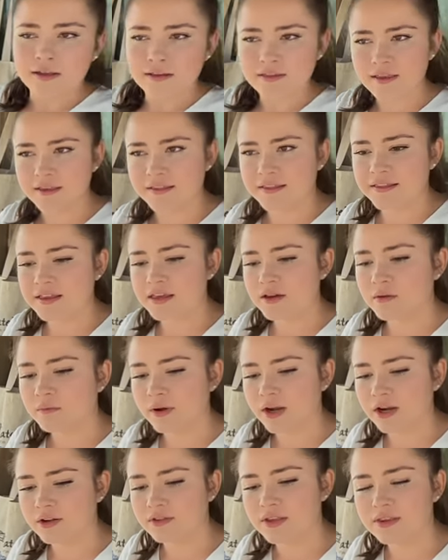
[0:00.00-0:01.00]
to see
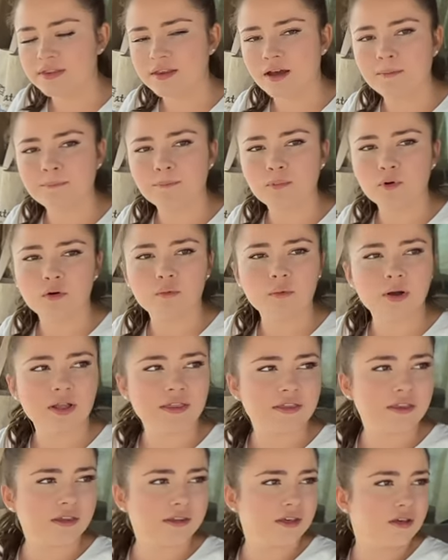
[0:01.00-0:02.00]
where to dump or what
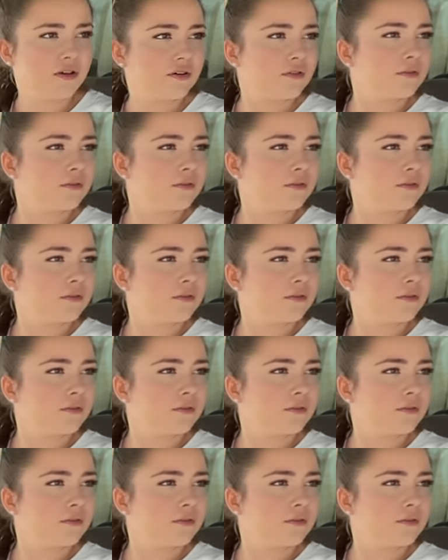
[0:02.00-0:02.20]
to do.